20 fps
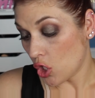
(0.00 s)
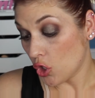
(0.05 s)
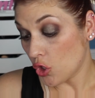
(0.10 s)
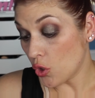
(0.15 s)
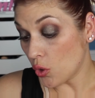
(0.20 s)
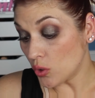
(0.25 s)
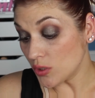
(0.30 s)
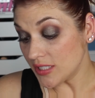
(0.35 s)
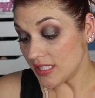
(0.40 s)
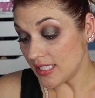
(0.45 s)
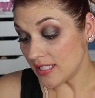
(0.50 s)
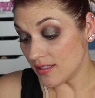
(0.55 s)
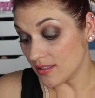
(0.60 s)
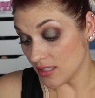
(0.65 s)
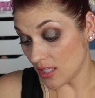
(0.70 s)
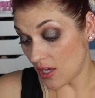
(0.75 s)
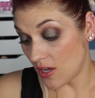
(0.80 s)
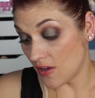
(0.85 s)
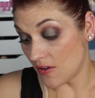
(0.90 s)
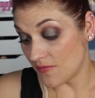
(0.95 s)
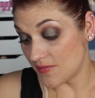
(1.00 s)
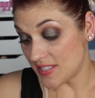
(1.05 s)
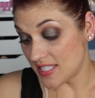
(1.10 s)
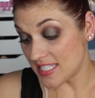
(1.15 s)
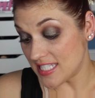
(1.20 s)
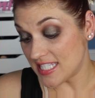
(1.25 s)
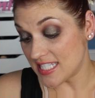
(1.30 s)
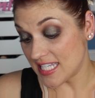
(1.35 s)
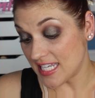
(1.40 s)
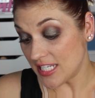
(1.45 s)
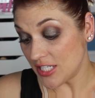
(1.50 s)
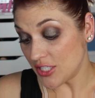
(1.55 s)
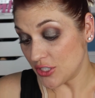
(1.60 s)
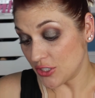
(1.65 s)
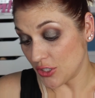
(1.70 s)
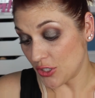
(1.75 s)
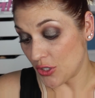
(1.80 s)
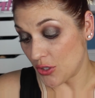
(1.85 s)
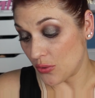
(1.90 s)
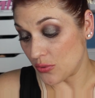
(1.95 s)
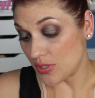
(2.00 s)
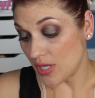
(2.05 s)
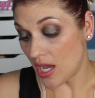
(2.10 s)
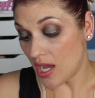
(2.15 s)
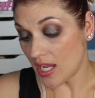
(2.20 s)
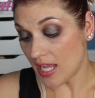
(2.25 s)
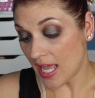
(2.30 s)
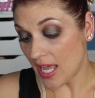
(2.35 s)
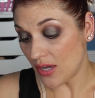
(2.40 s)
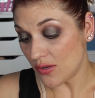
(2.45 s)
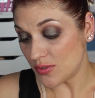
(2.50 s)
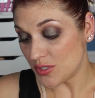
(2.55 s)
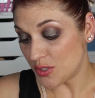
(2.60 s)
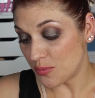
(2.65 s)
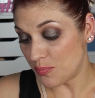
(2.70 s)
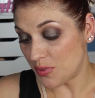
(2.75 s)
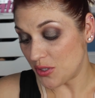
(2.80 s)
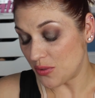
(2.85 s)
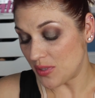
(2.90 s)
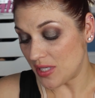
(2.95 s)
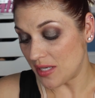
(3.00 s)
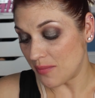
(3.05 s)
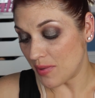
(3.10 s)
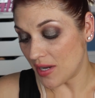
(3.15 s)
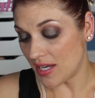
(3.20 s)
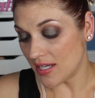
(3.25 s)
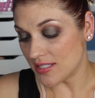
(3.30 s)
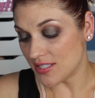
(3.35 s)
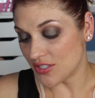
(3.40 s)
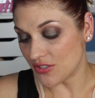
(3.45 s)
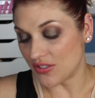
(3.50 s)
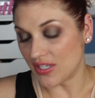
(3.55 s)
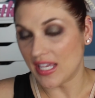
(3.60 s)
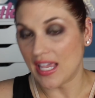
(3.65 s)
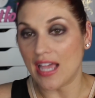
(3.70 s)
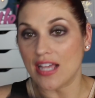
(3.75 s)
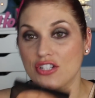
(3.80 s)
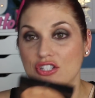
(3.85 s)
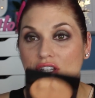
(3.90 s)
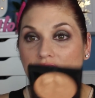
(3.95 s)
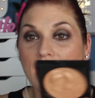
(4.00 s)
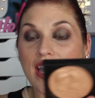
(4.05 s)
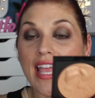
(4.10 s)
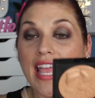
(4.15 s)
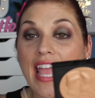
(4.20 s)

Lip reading: Golden Gloves Skin Glow Knockout Beauty by Sonia Kashuk.